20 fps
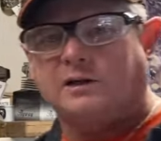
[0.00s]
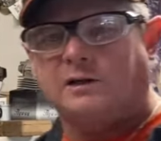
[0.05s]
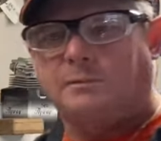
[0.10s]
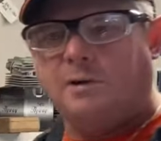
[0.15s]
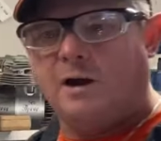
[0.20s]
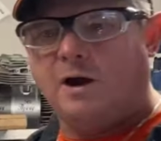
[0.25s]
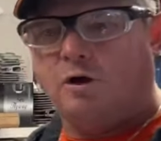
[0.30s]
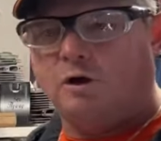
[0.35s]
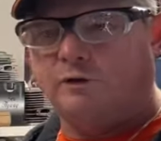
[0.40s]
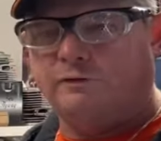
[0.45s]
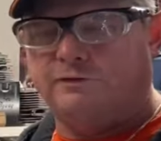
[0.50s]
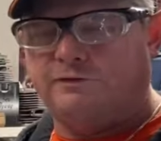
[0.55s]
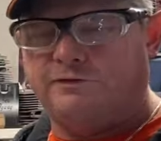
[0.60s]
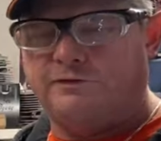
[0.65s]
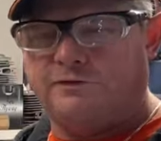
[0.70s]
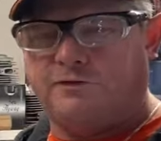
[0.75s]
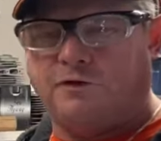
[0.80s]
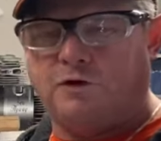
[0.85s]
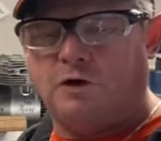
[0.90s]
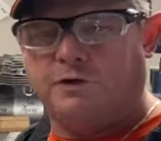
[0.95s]
them, I hold
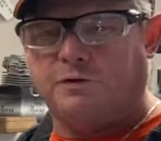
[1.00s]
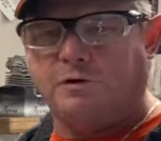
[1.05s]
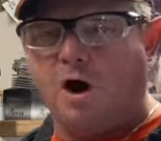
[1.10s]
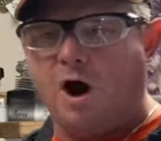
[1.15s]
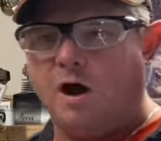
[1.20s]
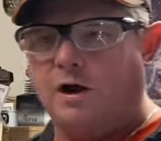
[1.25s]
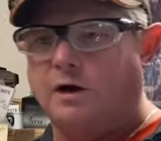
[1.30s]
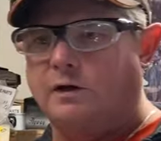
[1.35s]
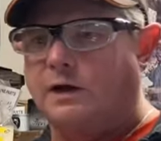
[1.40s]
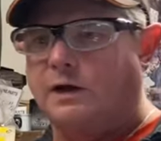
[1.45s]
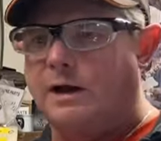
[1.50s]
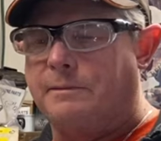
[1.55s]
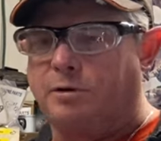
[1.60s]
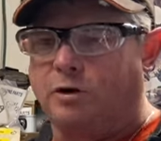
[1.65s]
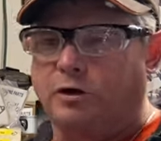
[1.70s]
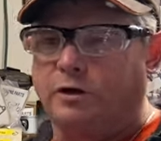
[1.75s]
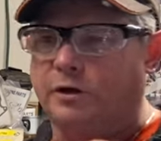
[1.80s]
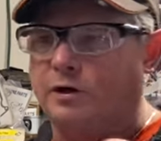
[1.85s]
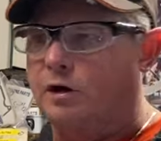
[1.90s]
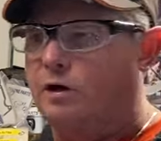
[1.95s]
full throttle and I
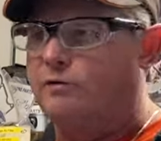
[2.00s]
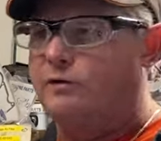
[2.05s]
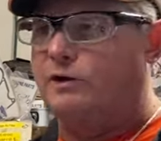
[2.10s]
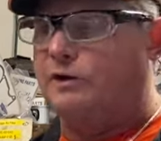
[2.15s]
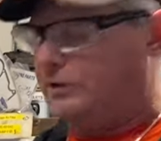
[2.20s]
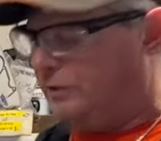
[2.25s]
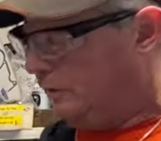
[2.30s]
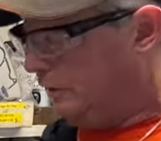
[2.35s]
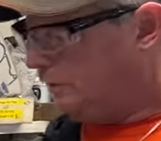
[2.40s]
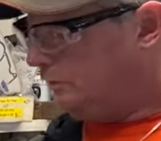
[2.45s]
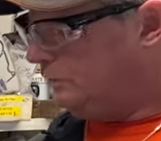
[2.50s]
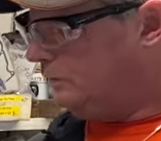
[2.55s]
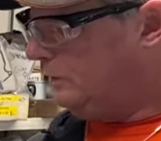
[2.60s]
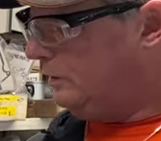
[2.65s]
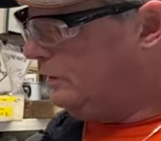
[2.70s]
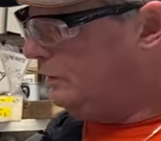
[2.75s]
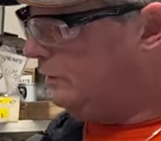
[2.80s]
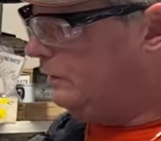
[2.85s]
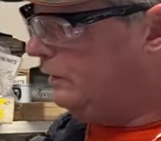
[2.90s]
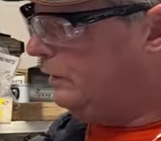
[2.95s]
pull it over until this,
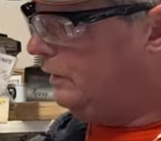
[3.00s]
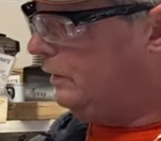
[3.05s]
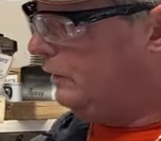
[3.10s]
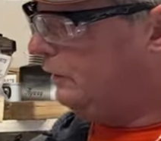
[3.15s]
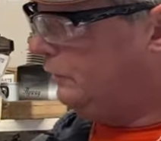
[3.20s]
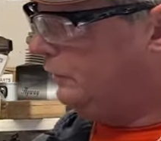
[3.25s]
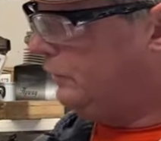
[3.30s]
the needle